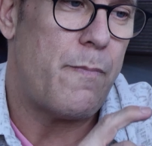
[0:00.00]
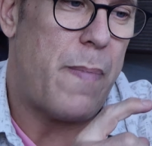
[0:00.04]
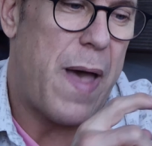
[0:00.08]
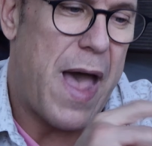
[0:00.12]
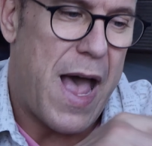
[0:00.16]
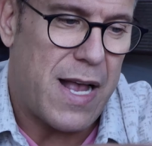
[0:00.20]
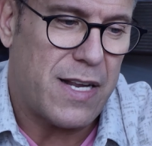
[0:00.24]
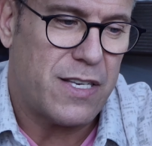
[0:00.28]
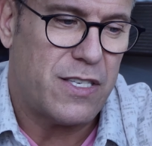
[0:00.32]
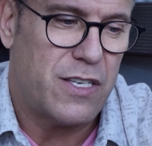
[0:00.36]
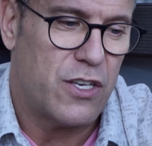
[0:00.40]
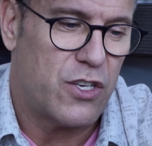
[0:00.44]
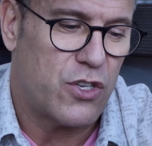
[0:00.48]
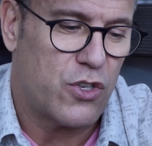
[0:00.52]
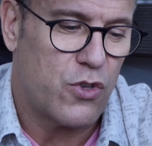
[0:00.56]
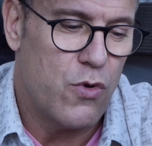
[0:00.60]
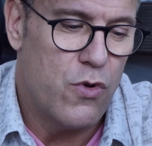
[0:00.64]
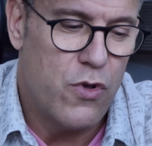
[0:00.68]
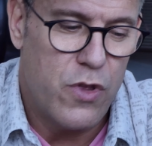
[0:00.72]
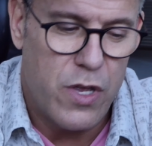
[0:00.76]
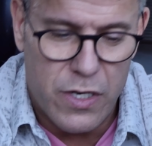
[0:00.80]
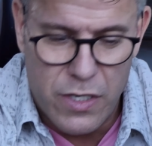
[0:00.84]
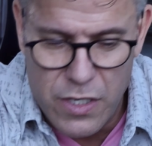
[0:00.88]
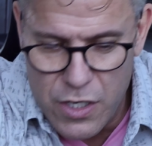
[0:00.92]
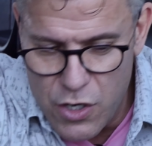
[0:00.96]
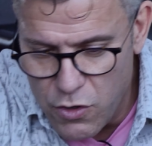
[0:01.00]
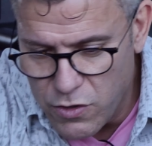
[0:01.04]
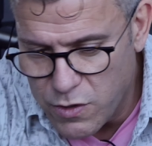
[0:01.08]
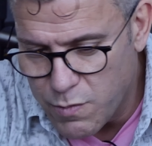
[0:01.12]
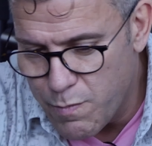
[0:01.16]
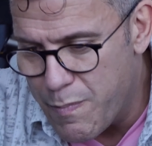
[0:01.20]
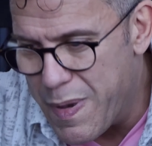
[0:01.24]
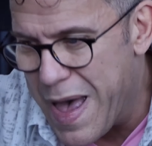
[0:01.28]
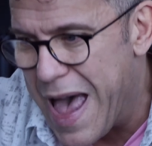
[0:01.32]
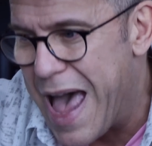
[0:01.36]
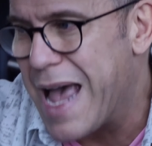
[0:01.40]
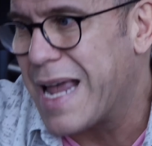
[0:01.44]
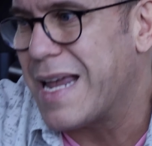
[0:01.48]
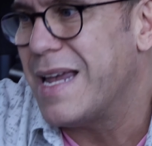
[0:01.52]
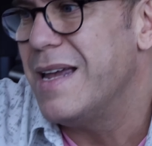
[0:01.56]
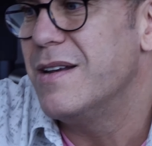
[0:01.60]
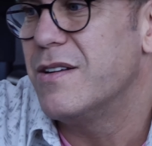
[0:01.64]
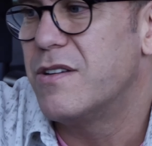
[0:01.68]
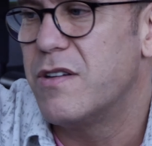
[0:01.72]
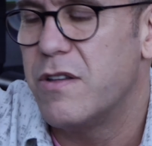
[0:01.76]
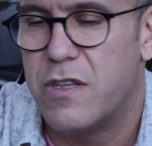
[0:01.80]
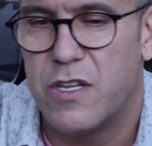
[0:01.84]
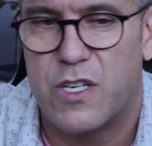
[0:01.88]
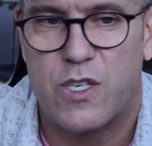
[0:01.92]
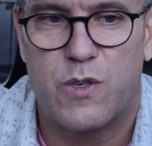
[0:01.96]
passes through this and goes back
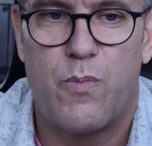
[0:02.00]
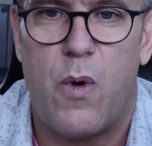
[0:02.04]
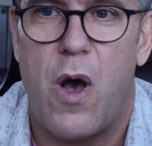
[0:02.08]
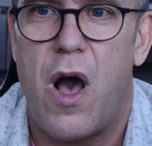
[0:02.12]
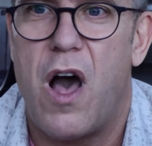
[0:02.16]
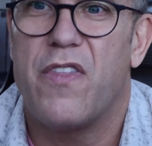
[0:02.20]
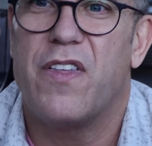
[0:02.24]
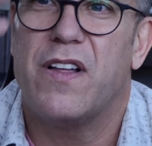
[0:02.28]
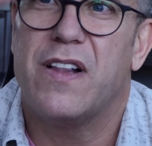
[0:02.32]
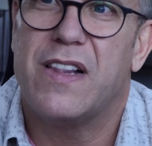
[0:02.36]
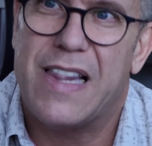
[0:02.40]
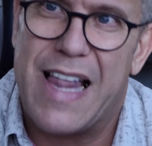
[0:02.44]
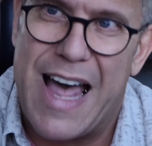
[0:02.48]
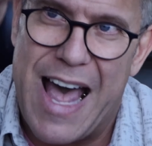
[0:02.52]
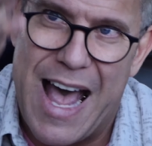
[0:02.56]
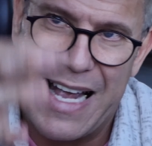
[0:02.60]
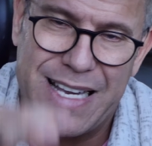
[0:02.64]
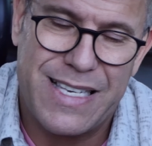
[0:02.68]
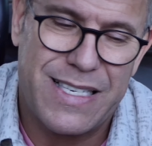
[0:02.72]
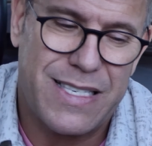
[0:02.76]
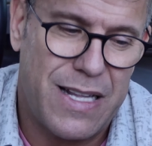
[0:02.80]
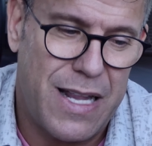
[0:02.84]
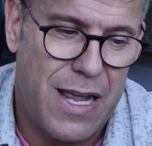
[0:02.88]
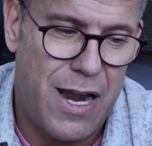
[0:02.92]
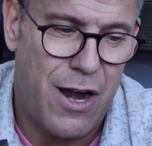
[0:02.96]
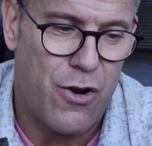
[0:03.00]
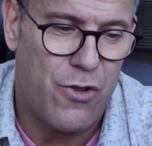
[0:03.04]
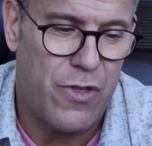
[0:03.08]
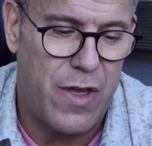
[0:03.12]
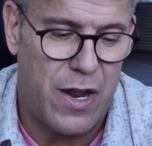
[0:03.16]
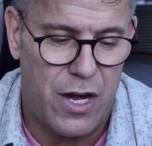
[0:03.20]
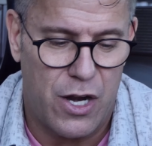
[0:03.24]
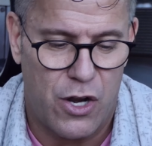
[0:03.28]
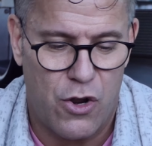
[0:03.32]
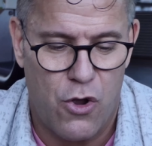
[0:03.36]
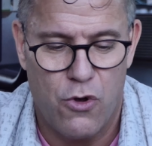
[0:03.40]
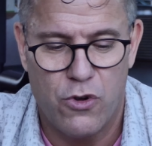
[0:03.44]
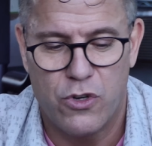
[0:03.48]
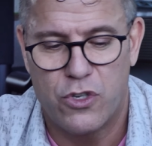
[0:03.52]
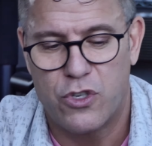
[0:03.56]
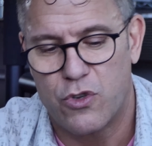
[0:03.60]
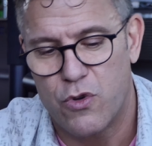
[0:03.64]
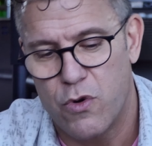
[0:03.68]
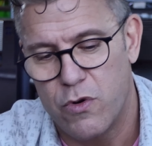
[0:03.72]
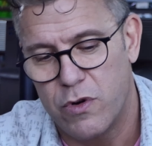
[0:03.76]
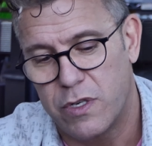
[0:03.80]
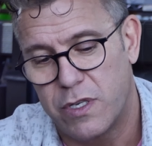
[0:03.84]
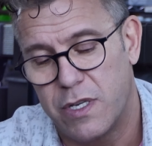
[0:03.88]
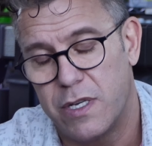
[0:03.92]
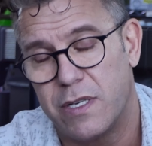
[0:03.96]
into the spa, the last layer that it goes
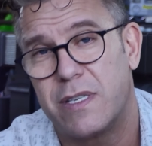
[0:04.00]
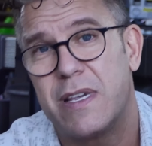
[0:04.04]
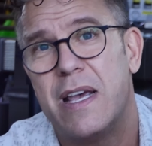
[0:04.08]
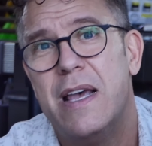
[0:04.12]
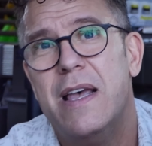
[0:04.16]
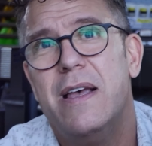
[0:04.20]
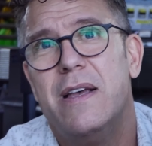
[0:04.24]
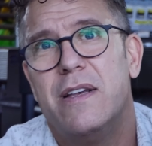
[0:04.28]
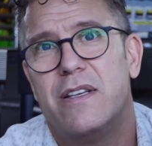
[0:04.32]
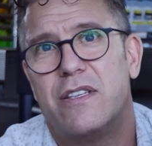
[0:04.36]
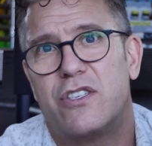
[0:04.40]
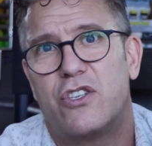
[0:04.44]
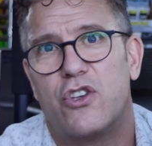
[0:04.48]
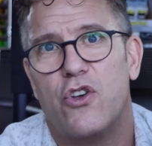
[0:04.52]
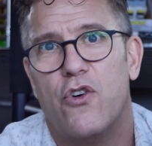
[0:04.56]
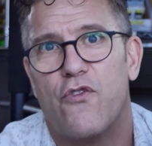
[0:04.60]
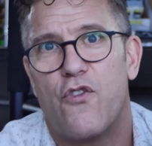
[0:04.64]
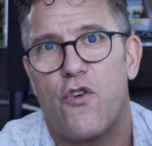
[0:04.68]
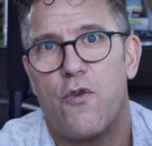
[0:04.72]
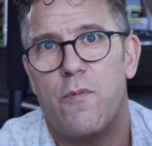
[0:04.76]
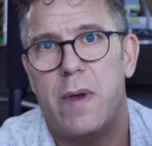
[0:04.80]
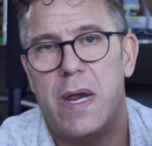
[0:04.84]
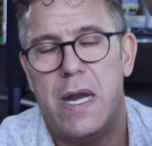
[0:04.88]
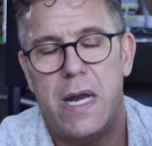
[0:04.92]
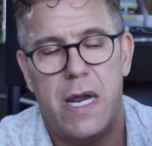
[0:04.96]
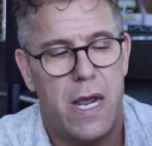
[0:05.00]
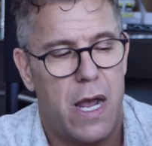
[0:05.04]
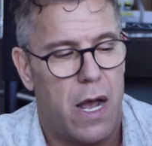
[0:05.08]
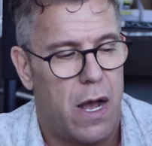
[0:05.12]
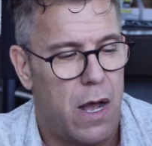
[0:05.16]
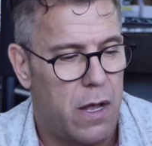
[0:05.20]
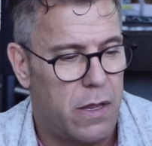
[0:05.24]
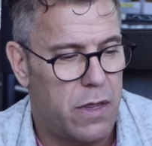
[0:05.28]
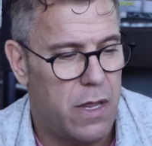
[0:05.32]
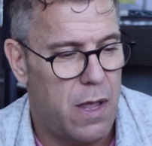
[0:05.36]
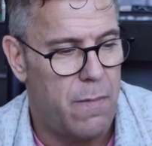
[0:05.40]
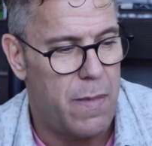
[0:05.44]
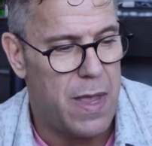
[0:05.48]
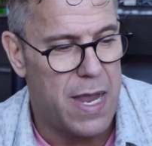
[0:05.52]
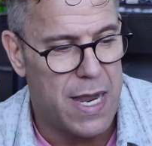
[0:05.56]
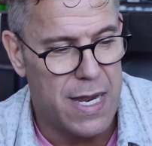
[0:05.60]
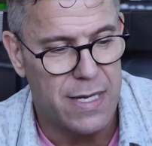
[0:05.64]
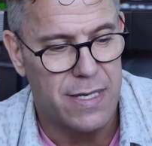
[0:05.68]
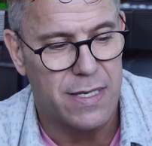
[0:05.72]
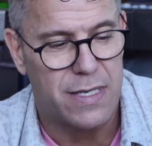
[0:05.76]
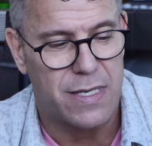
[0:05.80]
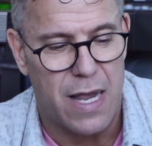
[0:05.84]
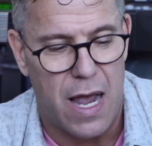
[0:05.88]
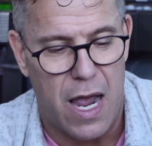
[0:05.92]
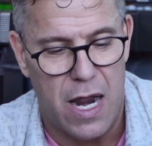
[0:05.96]
through is this silver media on the
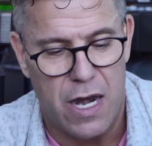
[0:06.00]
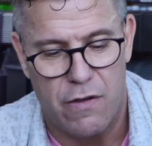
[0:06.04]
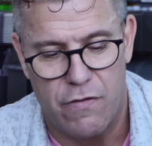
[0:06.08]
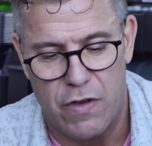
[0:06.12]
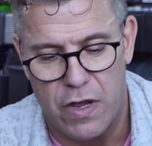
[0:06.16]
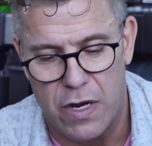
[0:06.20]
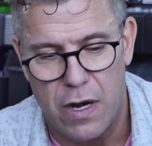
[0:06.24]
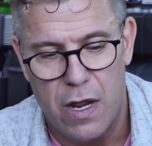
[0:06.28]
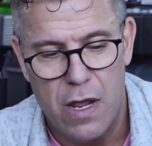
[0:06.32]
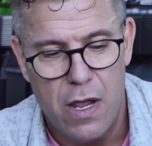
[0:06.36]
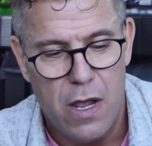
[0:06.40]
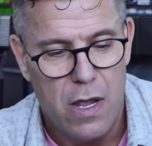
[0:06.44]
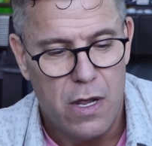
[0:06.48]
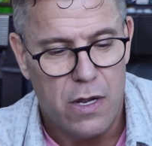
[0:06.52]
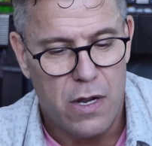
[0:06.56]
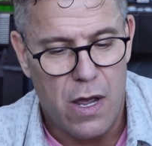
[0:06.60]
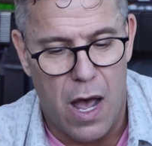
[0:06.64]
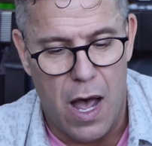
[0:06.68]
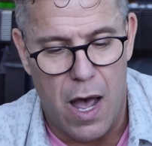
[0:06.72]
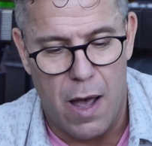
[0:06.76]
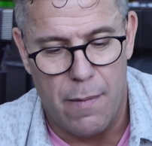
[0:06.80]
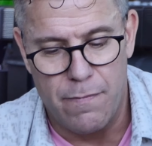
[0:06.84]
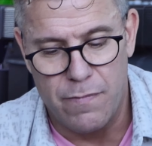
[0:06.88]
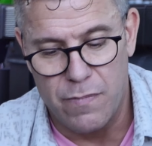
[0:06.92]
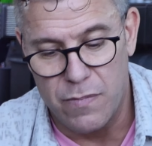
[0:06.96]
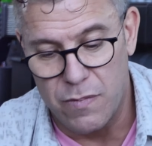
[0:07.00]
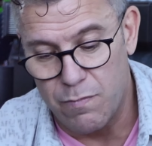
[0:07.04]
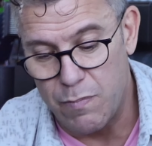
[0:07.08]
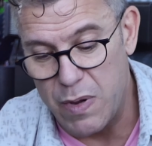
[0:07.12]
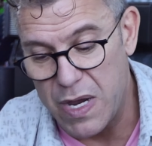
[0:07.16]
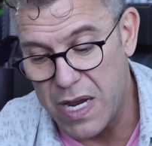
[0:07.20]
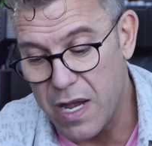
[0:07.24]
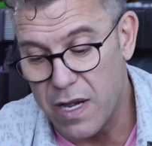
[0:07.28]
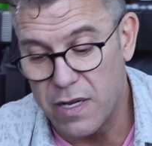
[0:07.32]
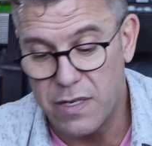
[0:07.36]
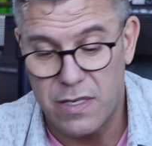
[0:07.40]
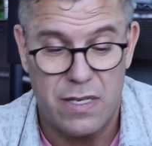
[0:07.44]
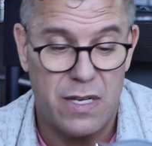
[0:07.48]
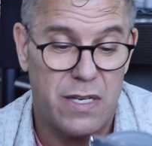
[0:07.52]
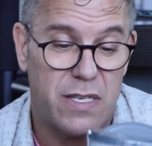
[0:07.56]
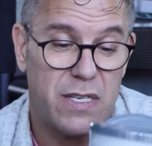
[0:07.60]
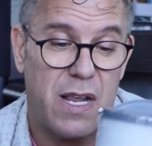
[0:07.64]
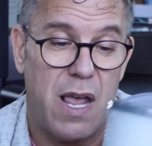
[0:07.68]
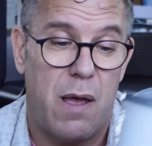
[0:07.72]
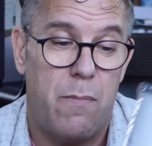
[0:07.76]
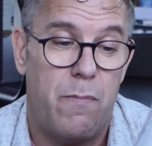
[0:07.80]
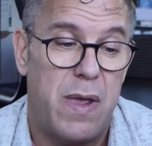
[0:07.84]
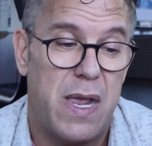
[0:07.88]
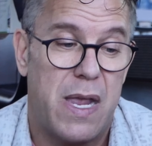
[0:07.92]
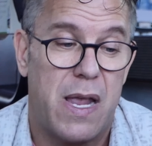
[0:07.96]
inside of it. Um, because this
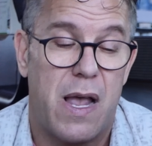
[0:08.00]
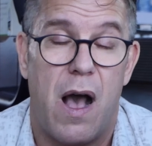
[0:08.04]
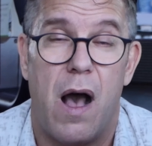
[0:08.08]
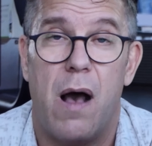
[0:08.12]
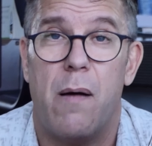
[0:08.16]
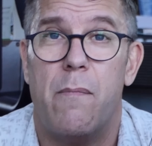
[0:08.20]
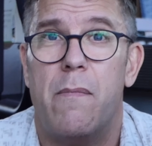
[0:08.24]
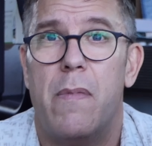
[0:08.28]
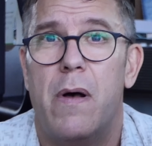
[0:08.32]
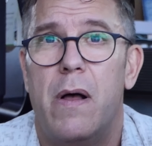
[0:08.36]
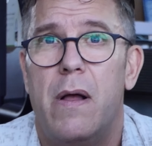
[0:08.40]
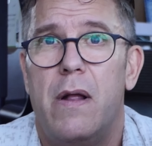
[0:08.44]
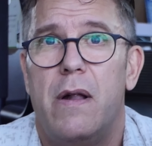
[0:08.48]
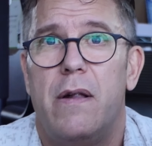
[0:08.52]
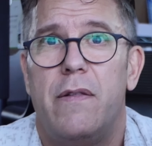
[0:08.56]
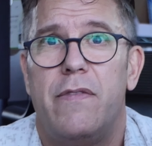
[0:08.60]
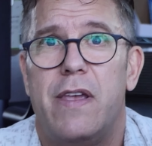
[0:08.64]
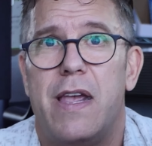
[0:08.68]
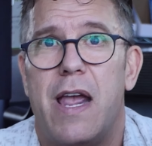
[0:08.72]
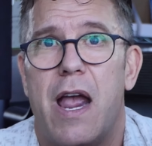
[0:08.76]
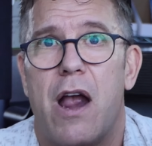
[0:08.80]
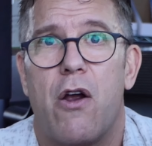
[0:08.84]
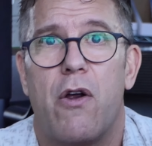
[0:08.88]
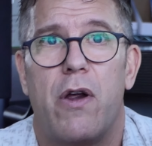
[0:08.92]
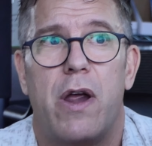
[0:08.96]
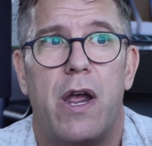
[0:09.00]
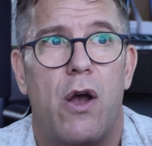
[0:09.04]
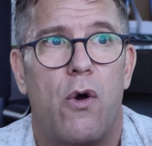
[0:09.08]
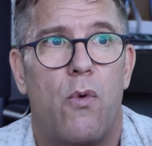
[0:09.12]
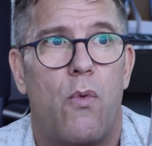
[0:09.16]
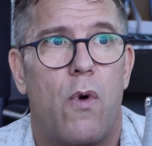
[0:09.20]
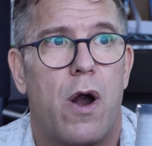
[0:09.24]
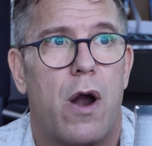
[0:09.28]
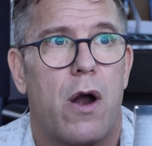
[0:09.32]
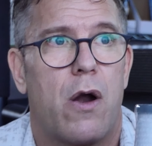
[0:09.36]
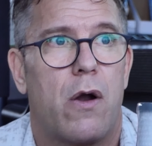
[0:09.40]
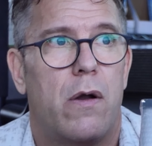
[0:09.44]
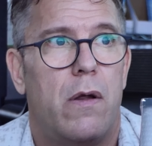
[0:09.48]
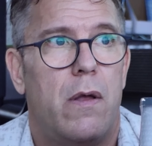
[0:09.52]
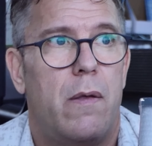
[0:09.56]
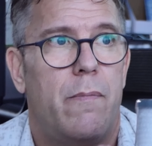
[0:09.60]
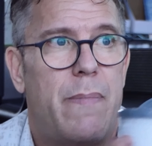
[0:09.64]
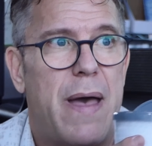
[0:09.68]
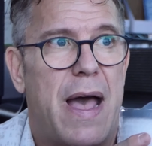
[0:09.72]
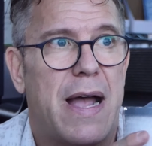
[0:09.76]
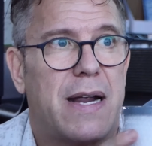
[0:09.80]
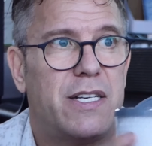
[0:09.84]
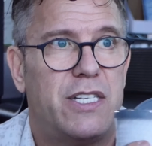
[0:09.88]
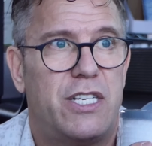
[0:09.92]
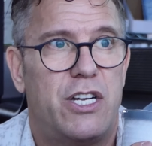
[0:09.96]
can become the area where
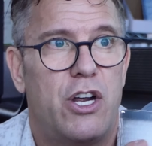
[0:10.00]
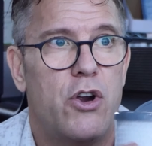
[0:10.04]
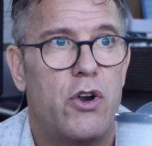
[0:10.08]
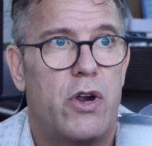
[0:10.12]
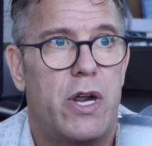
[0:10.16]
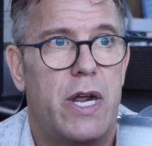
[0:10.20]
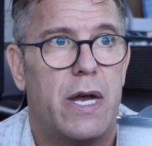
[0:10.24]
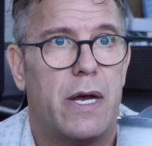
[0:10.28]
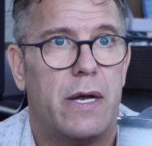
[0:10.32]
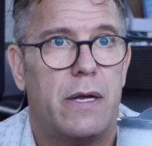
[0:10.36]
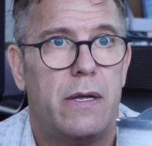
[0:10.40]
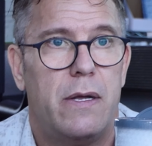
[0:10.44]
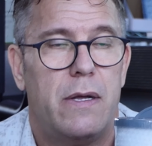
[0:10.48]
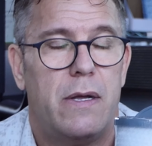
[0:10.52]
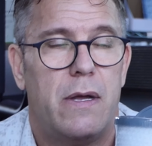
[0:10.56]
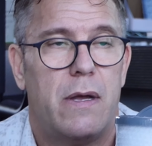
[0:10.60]
bacteria